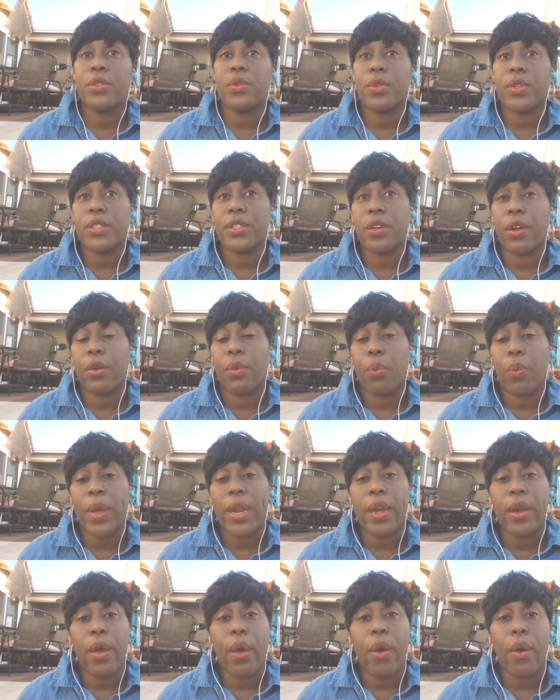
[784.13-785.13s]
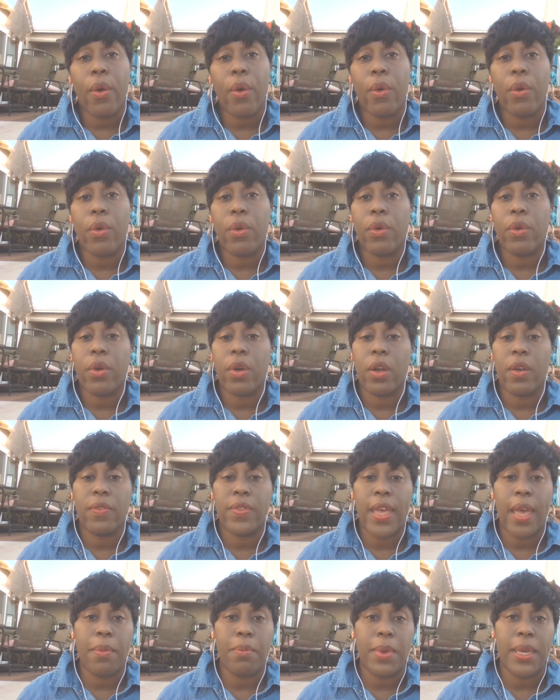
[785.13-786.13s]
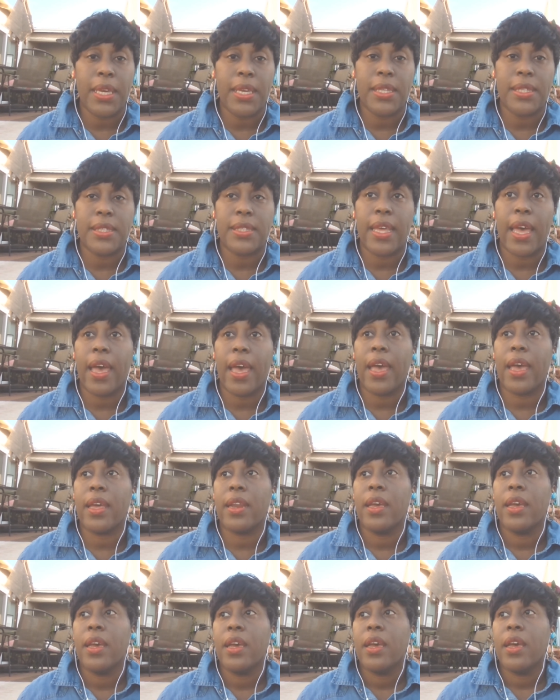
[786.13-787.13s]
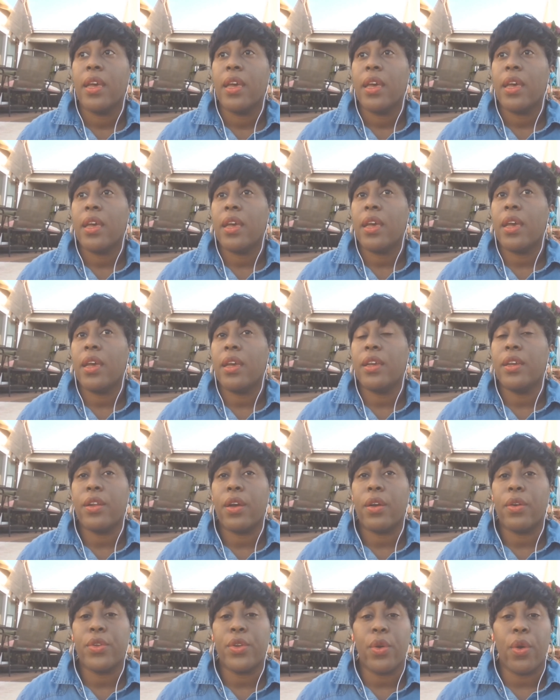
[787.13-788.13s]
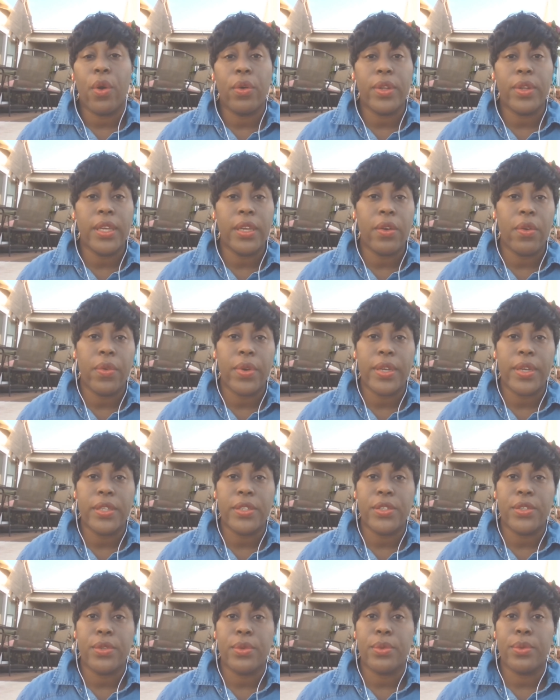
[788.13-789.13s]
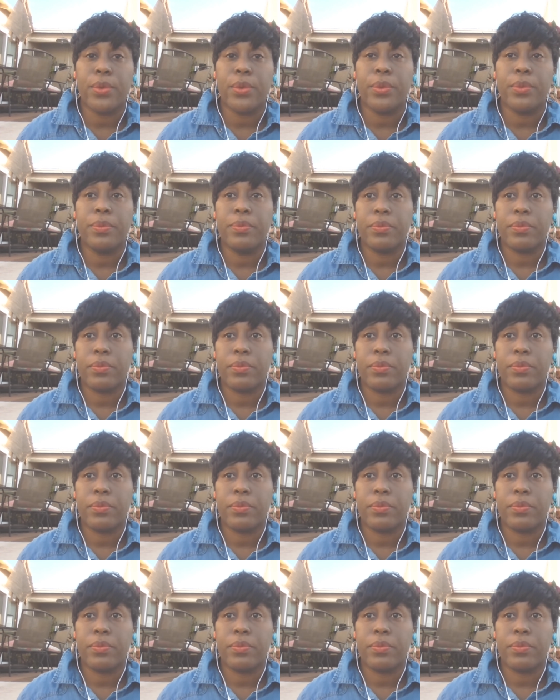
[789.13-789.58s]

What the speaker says: during a certain window, or if that means that you're only going to